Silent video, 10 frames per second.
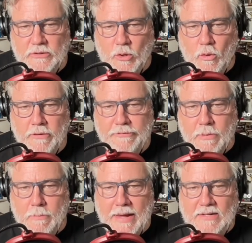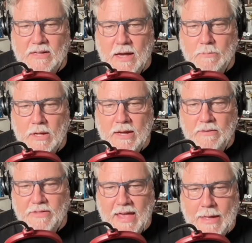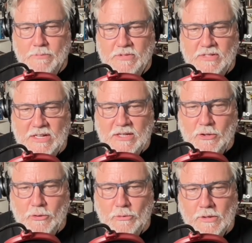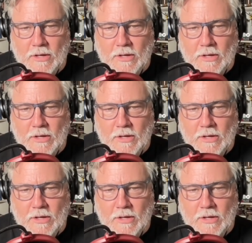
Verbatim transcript: lore from the main timeline of the MCU.